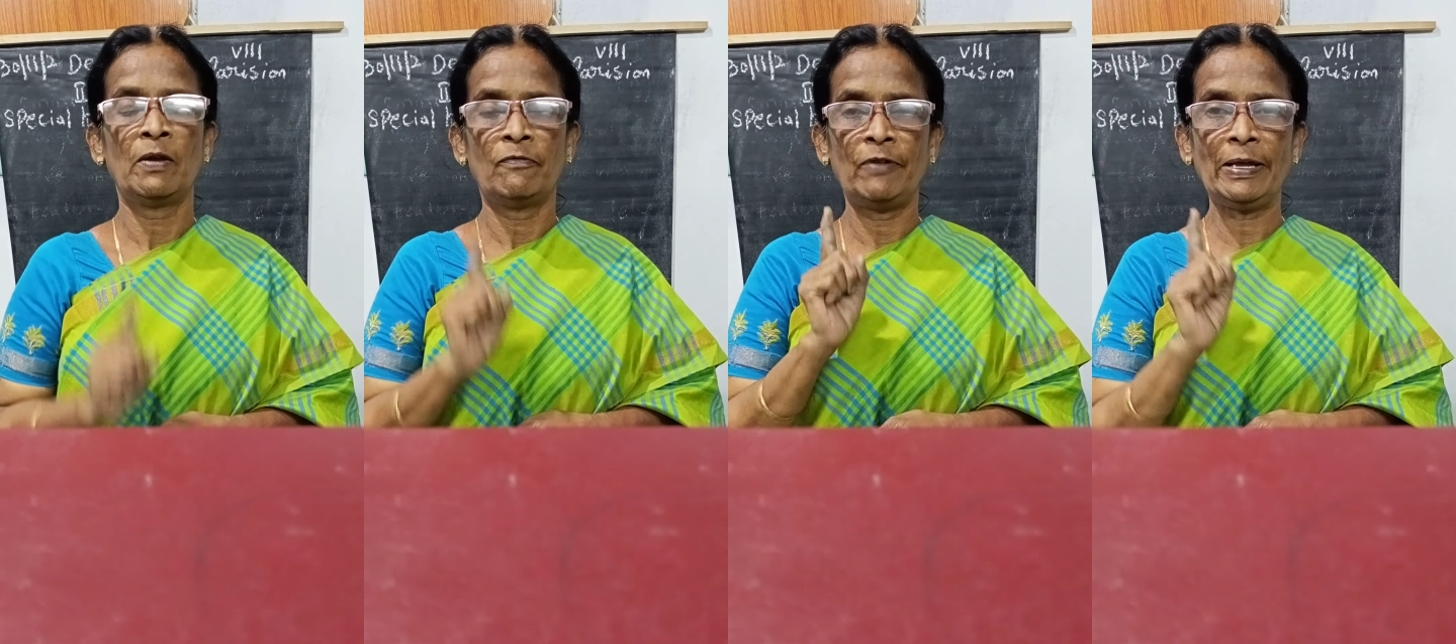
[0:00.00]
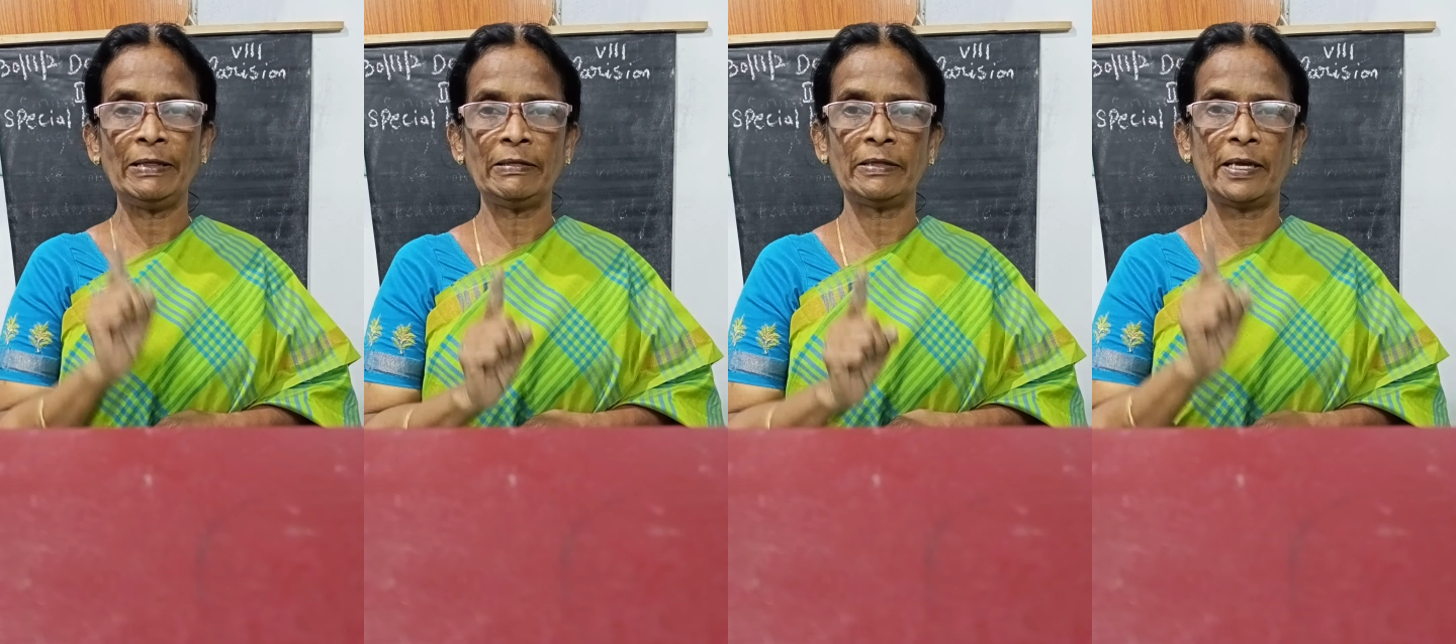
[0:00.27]

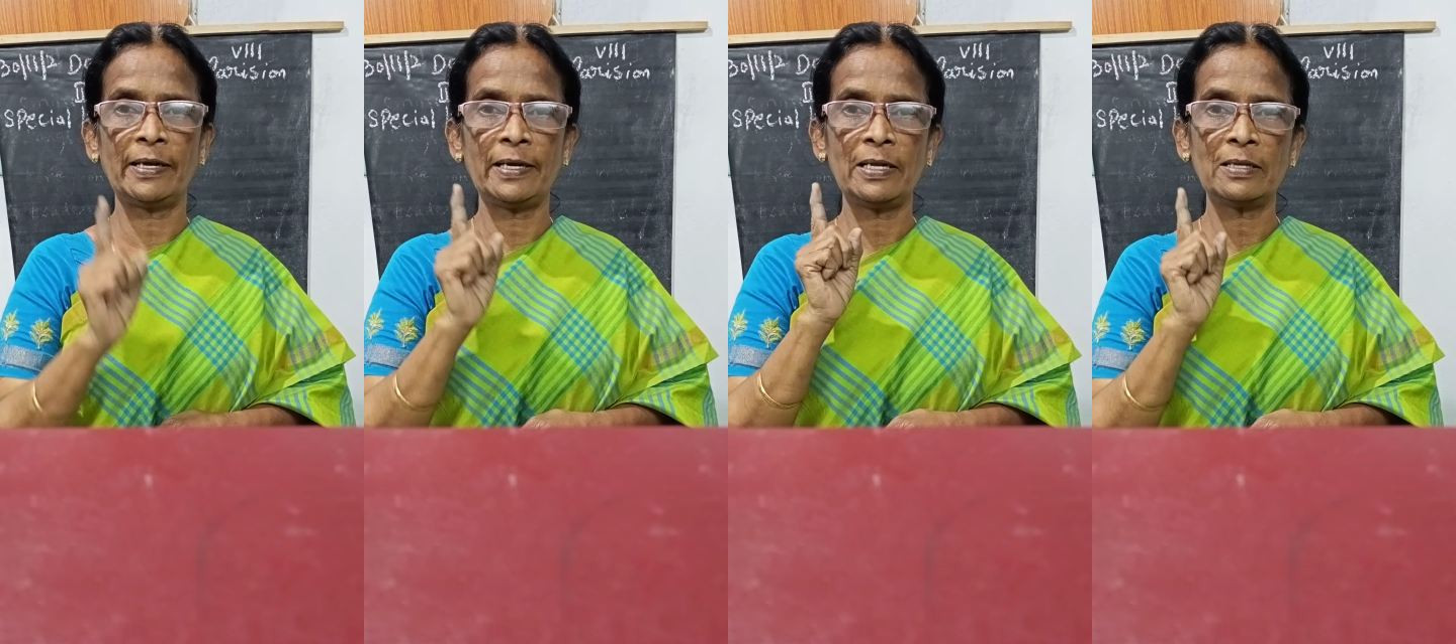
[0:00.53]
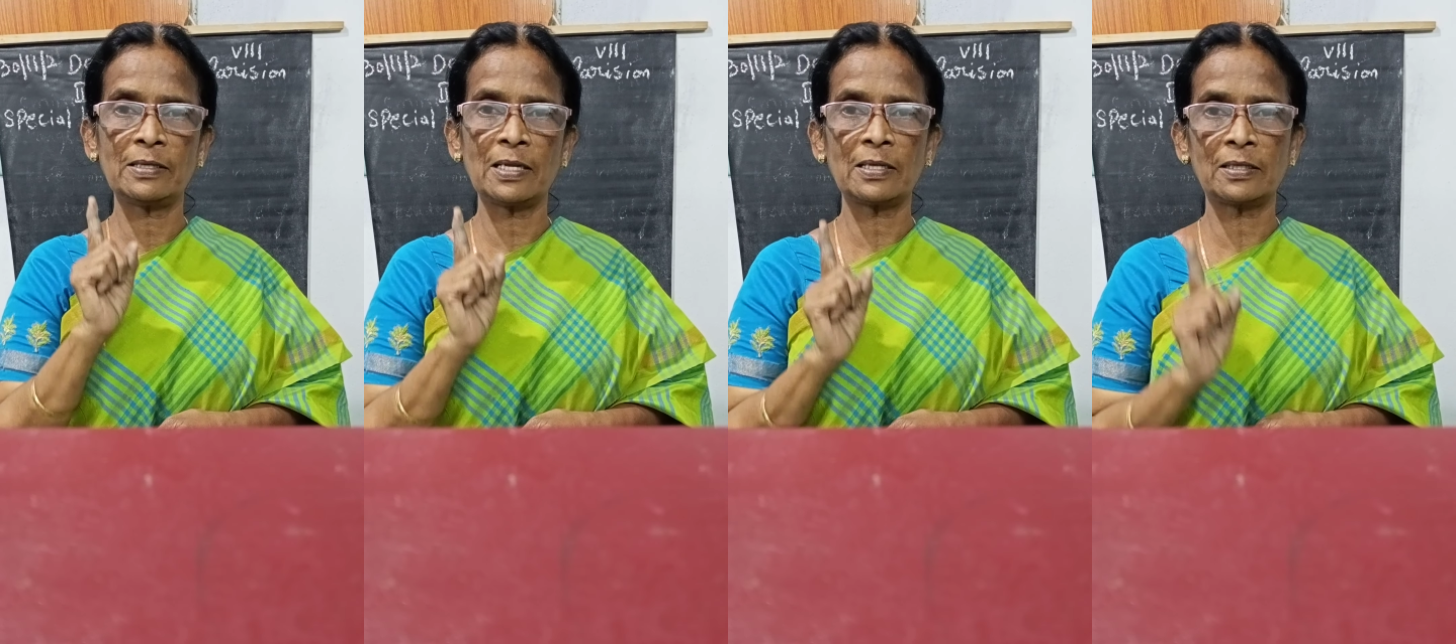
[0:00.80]
When there
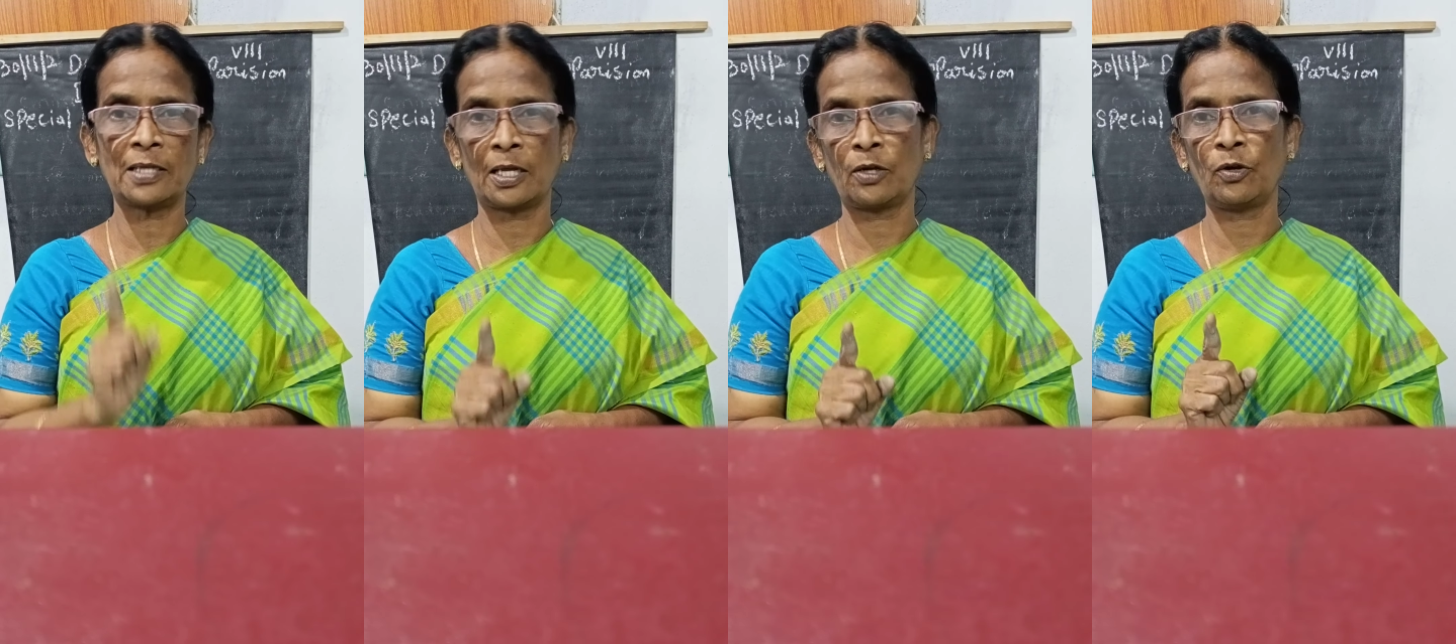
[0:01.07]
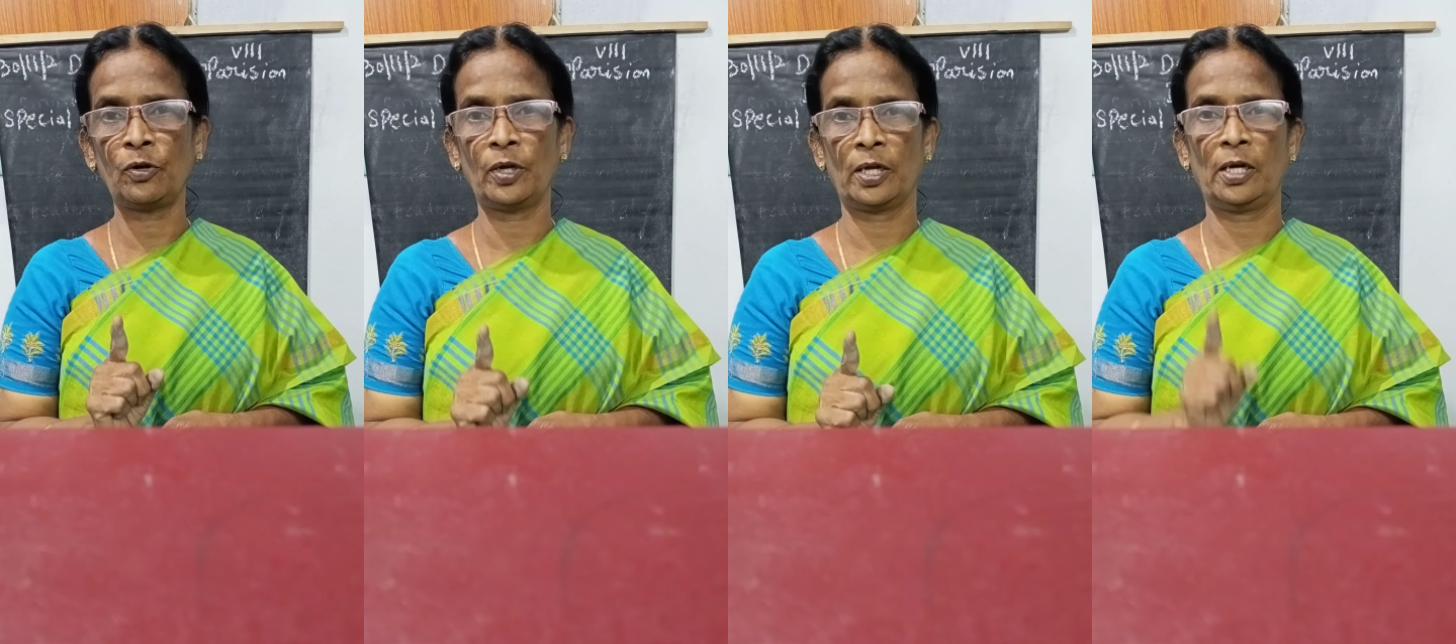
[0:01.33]
is a
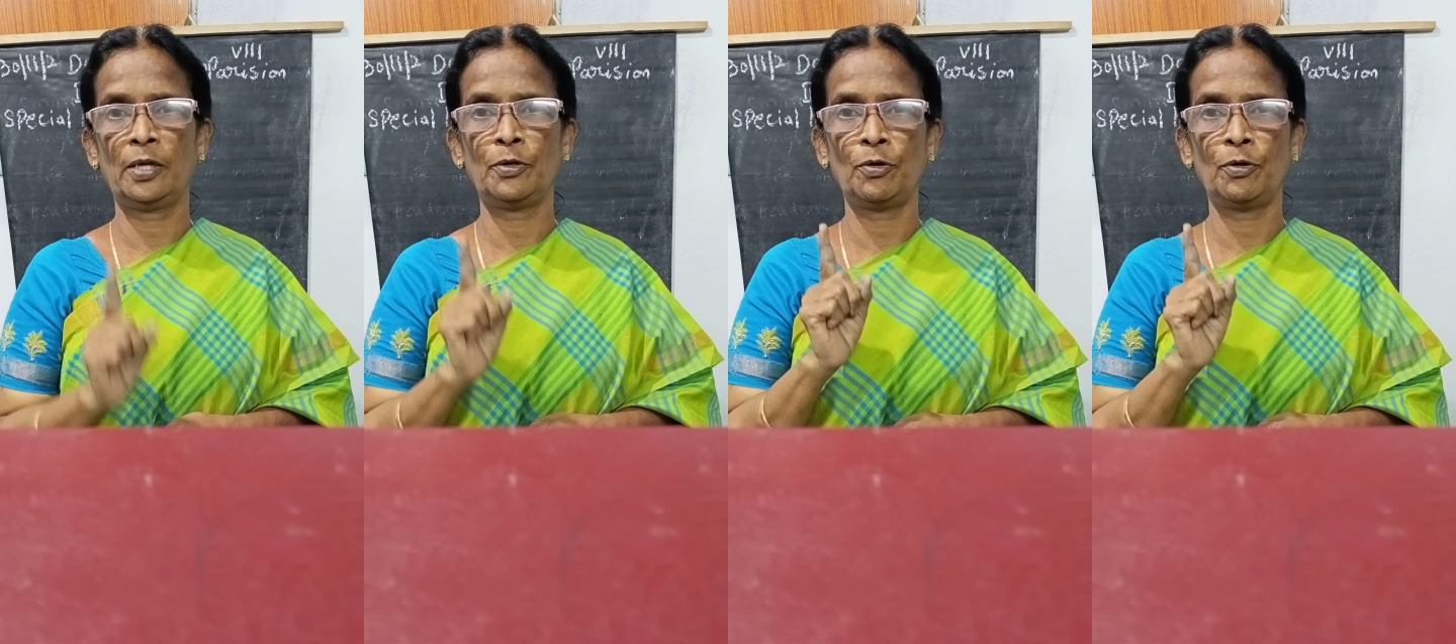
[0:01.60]
singular,